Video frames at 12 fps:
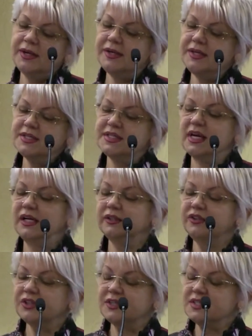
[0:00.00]
is a
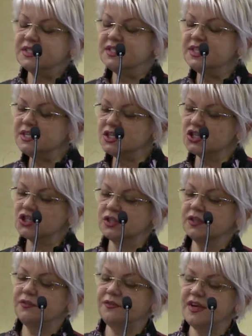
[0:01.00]

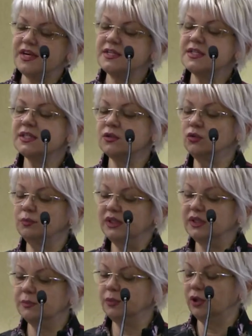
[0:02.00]
transition phase to
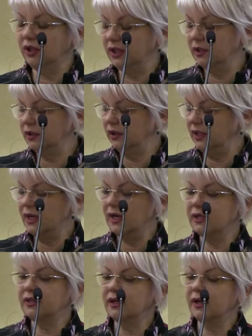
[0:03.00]
metabolically
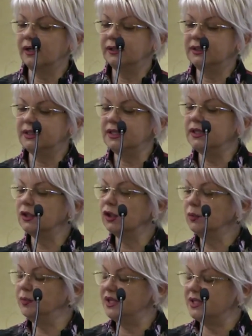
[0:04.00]
unhealthy
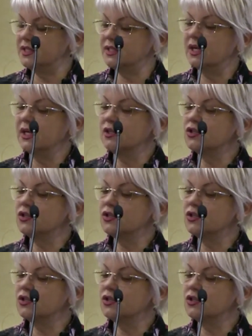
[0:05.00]
obese.